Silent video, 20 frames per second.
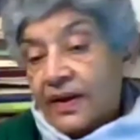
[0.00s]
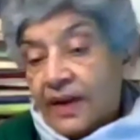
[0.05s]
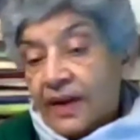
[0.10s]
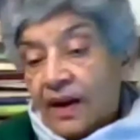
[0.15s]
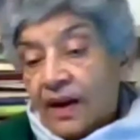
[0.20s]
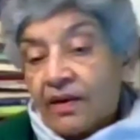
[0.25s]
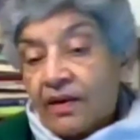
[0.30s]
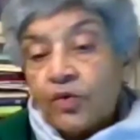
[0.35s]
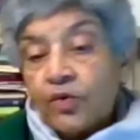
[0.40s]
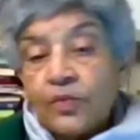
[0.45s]

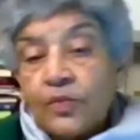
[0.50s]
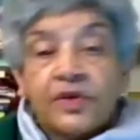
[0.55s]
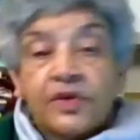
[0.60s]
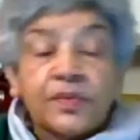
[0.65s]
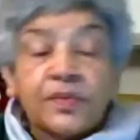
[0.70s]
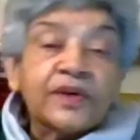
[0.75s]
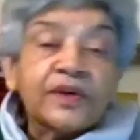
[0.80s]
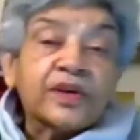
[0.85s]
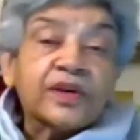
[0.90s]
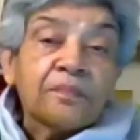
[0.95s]
argument
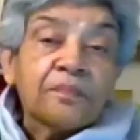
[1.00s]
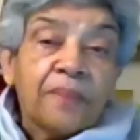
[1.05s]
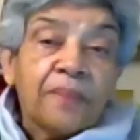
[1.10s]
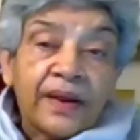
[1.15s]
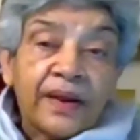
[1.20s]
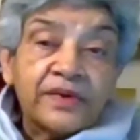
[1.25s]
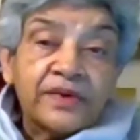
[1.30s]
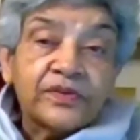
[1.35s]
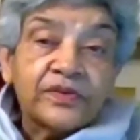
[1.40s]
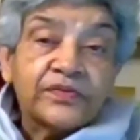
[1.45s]
about
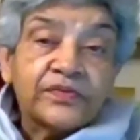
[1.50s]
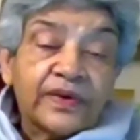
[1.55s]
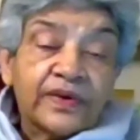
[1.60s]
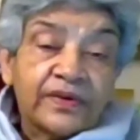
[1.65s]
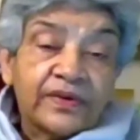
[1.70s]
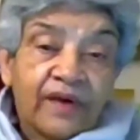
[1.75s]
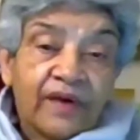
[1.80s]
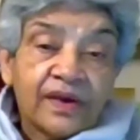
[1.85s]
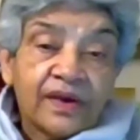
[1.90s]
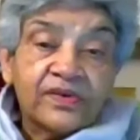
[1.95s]
comparative
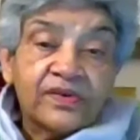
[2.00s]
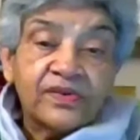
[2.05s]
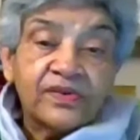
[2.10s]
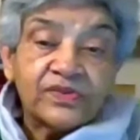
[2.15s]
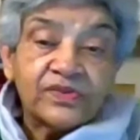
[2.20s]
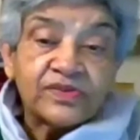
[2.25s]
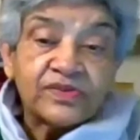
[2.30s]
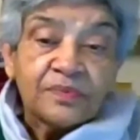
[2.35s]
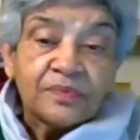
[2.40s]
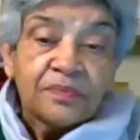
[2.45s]
advantage
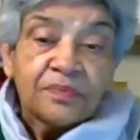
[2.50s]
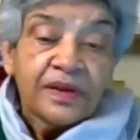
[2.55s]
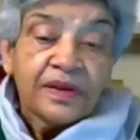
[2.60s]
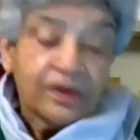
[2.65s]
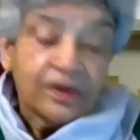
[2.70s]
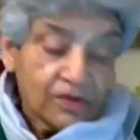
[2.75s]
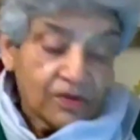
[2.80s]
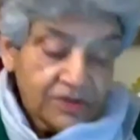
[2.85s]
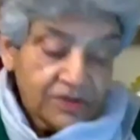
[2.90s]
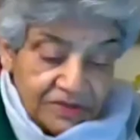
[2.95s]
is complete
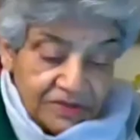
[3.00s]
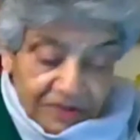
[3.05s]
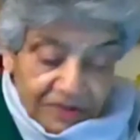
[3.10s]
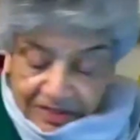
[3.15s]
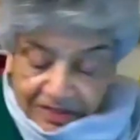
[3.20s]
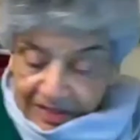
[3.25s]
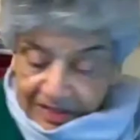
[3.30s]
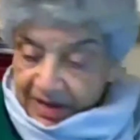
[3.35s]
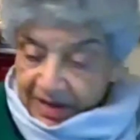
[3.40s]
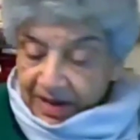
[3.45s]

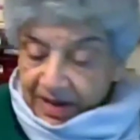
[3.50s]
nonsense,